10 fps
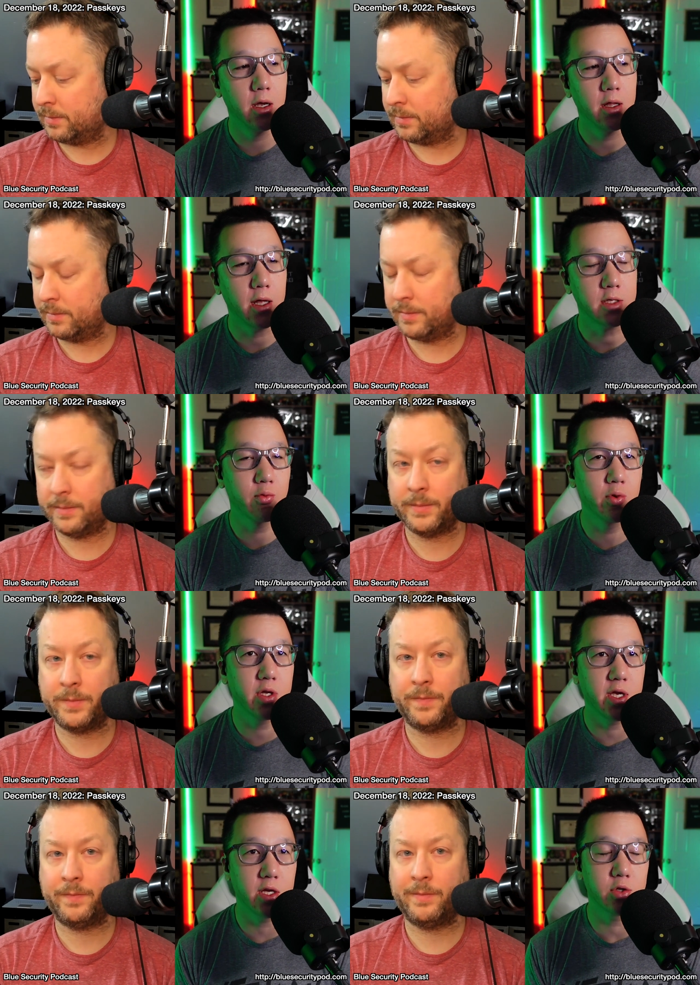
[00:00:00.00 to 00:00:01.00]
Speaker 1: That's a
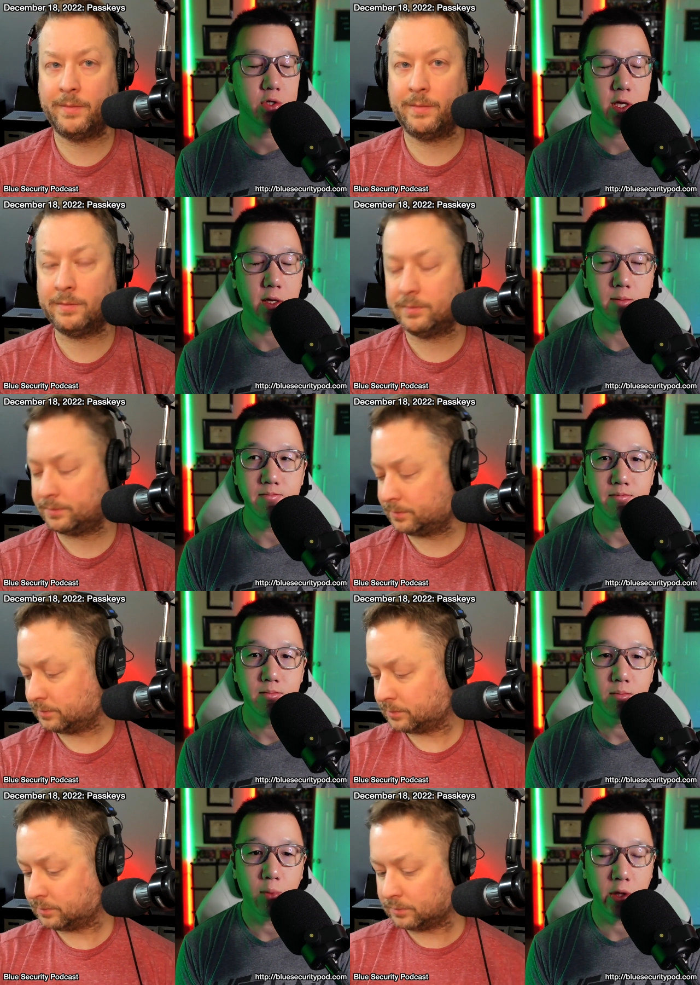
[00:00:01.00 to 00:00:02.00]
really interesting
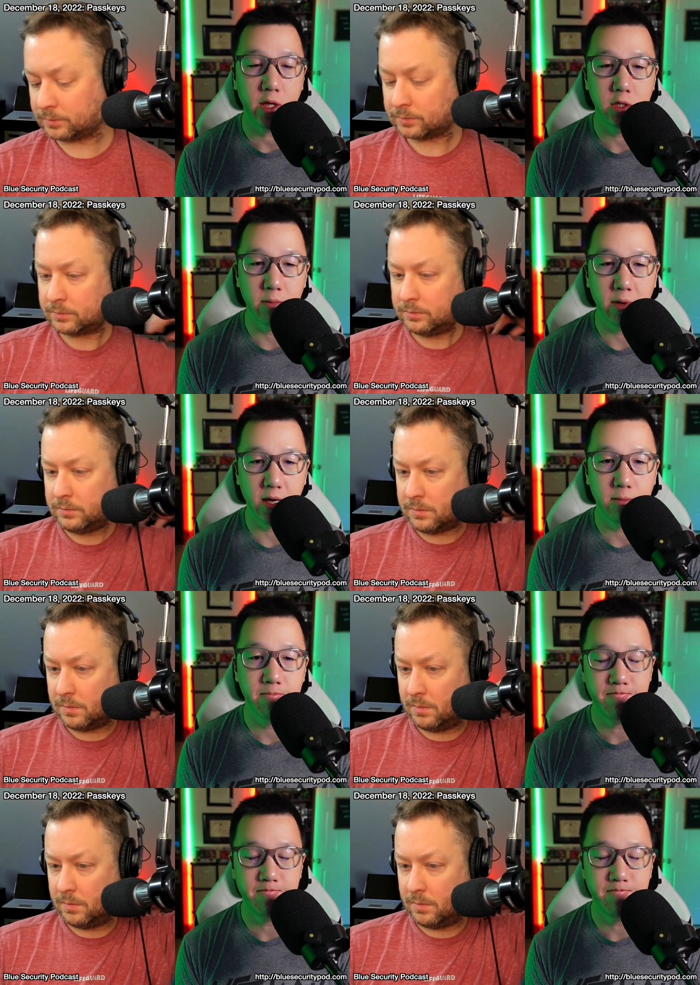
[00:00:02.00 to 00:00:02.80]
point that you made.